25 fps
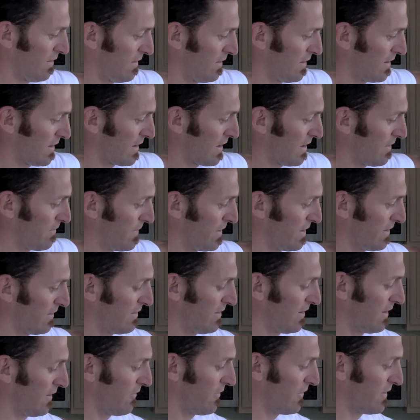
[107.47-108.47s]
I got
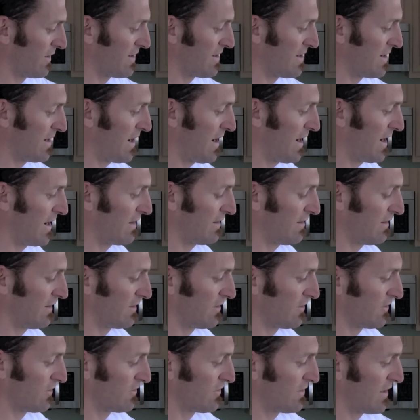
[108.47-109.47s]
myself a nice
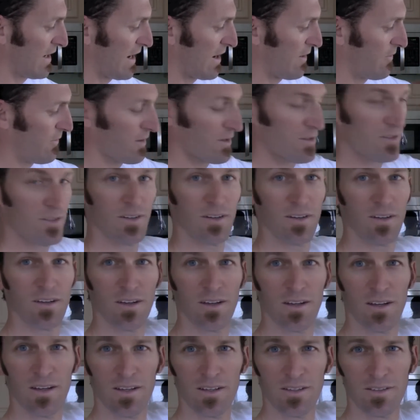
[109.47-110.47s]
little sandwich.
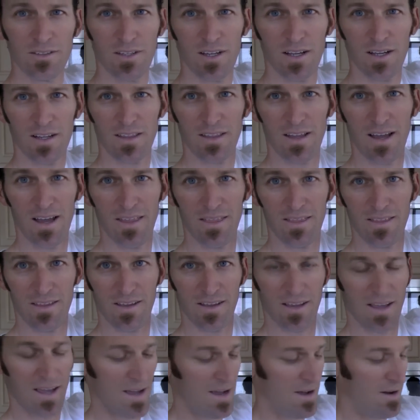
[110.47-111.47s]
Check that
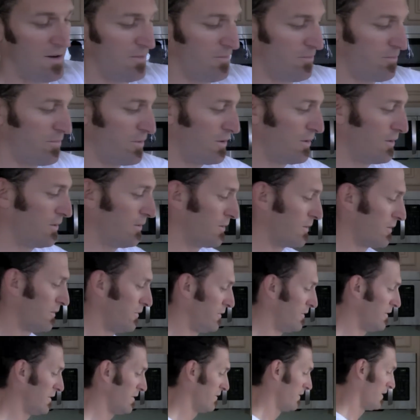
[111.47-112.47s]
thing out.
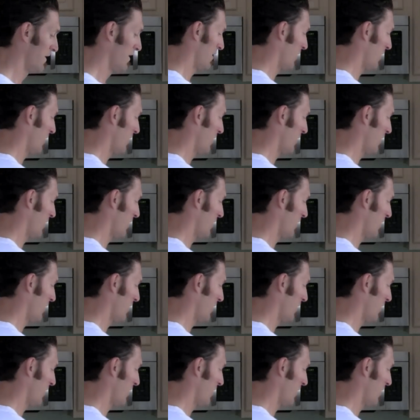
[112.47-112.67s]
Beautiful.